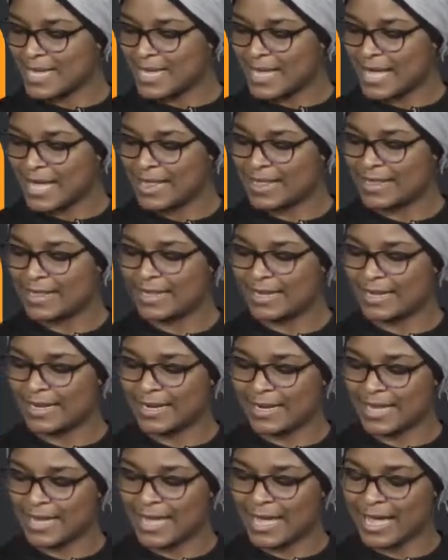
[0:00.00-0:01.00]
And then
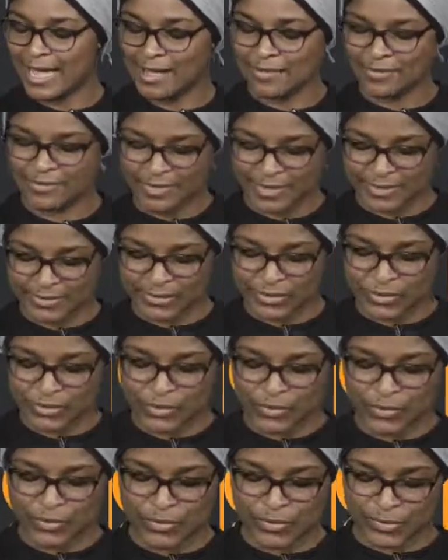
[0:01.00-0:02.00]
I have the
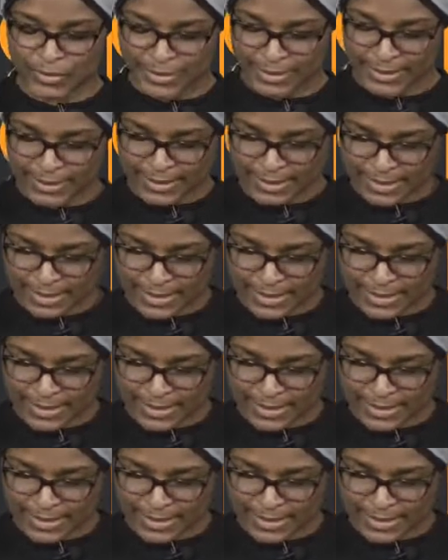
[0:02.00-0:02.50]
screws.